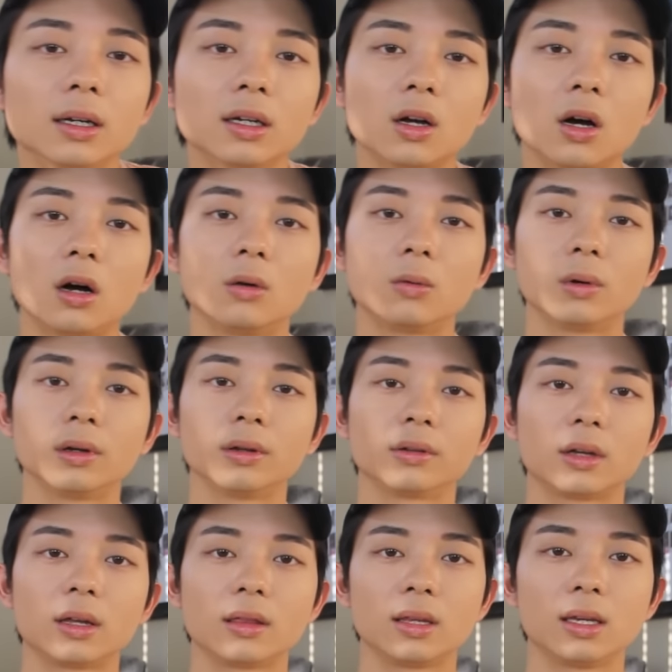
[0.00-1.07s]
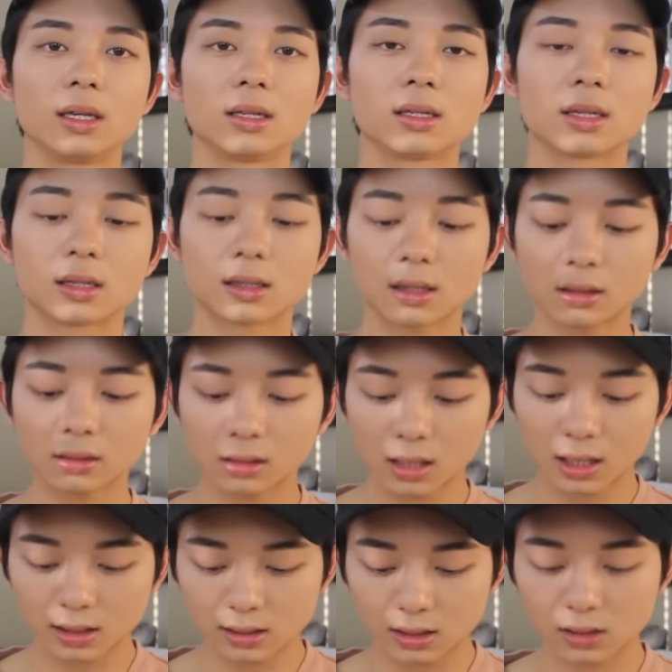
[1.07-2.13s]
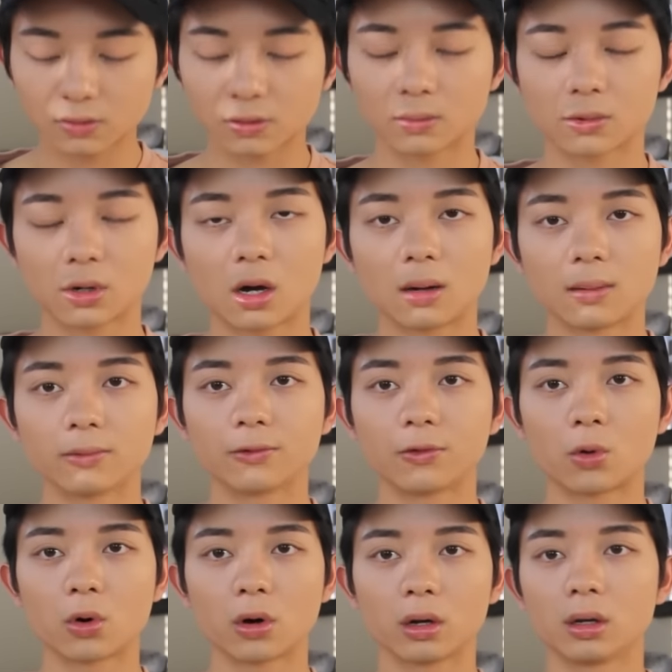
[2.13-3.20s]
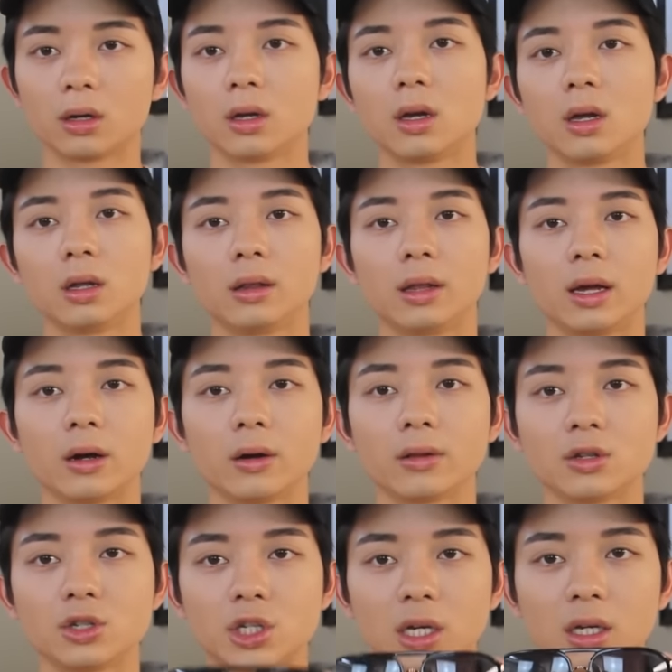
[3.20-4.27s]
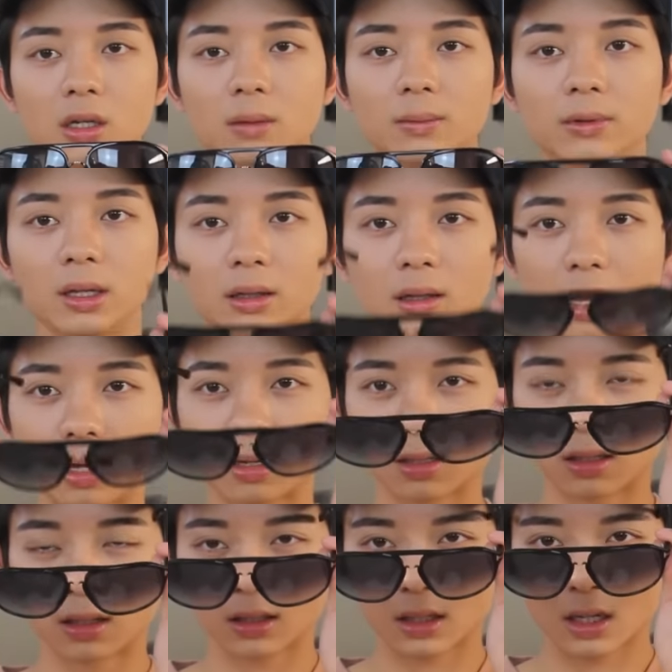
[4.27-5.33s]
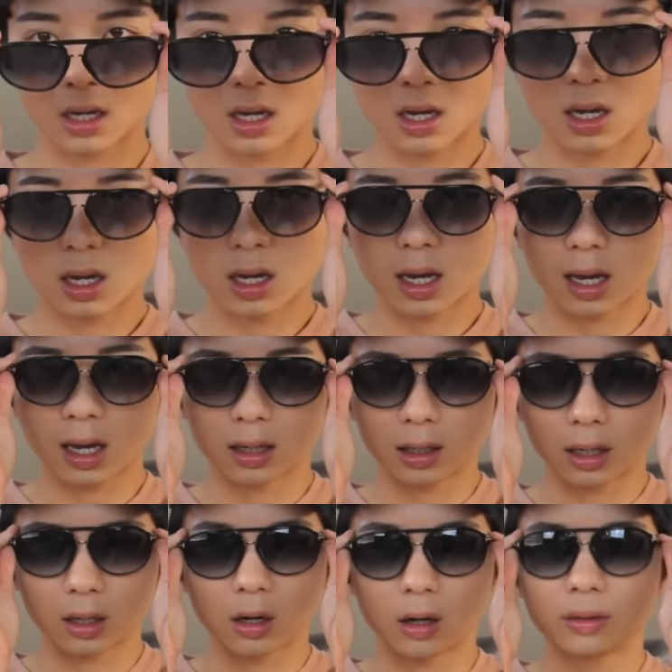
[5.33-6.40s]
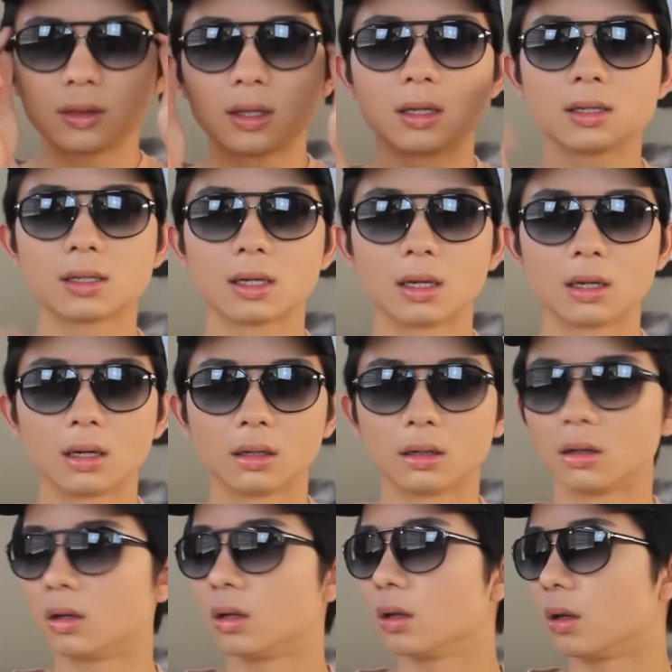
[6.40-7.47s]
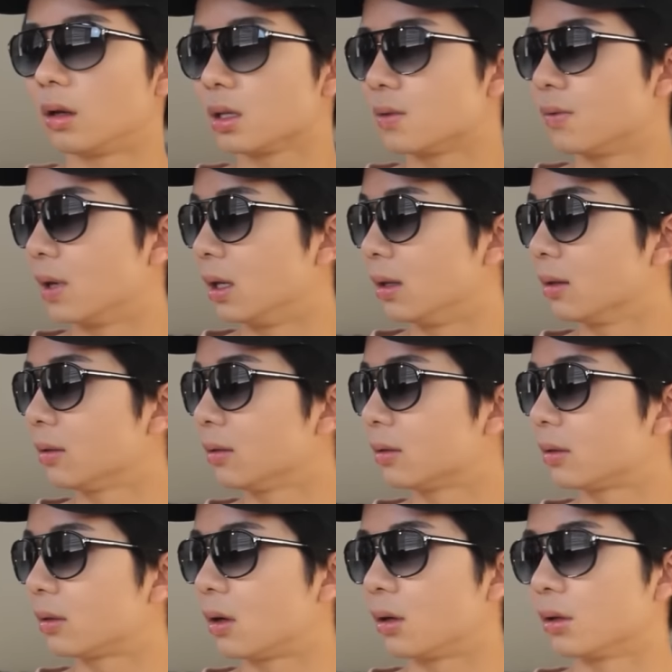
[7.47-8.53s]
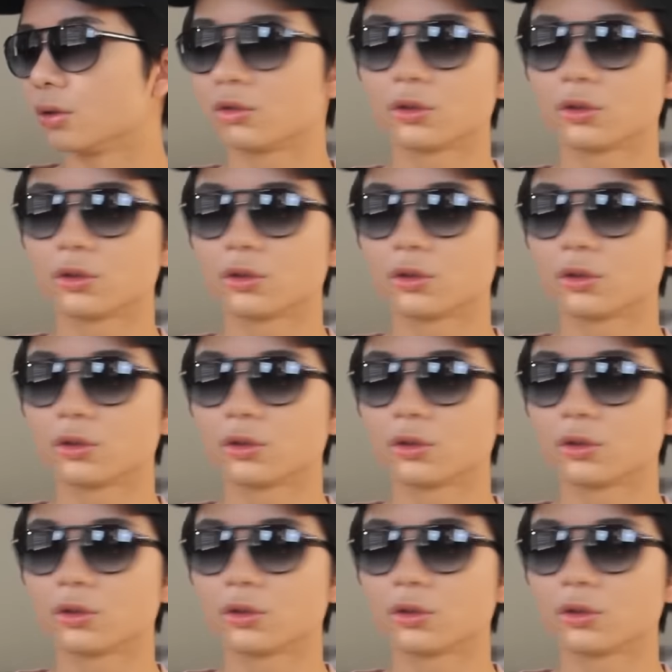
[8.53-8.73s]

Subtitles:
I got was these sunglasses from Tom Ford. They are the Jacob sunglasses. And I got these in Las Vegas on a